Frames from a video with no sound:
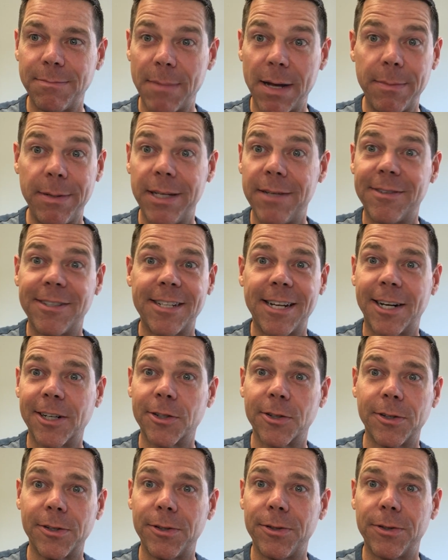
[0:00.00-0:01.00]
Maybe even
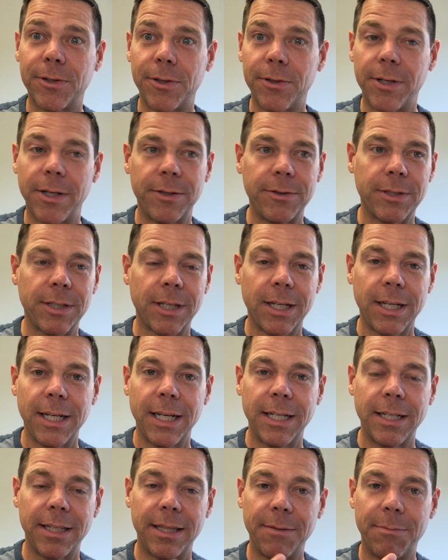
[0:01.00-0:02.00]
Dr. Luke, who knows,
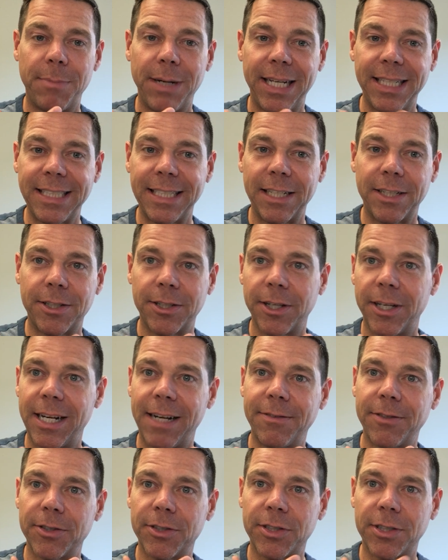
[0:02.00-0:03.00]
did the best they could
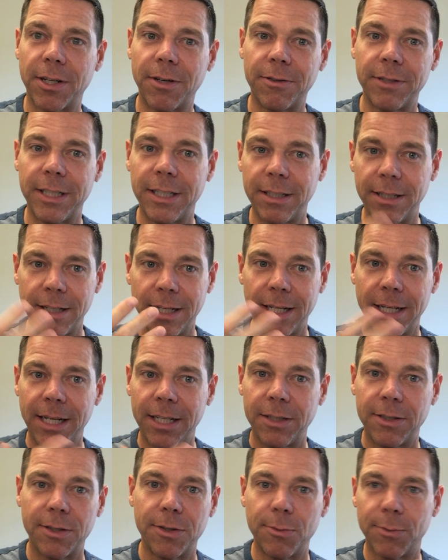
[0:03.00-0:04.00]
after stoning
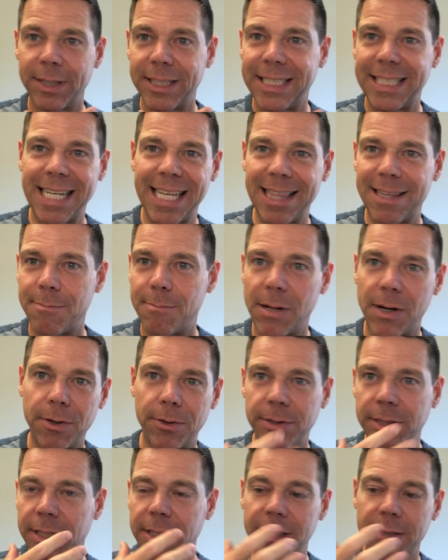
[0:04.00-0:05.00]
to reset the
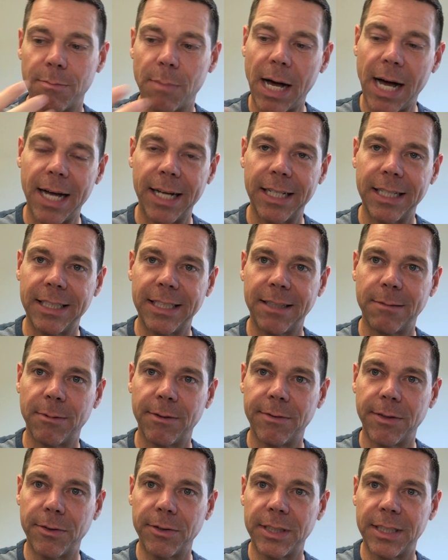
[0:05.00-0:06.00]
bones in his body, some
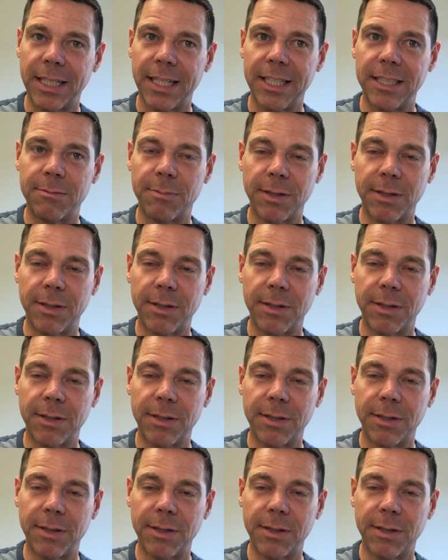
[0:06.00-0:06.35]
of those things.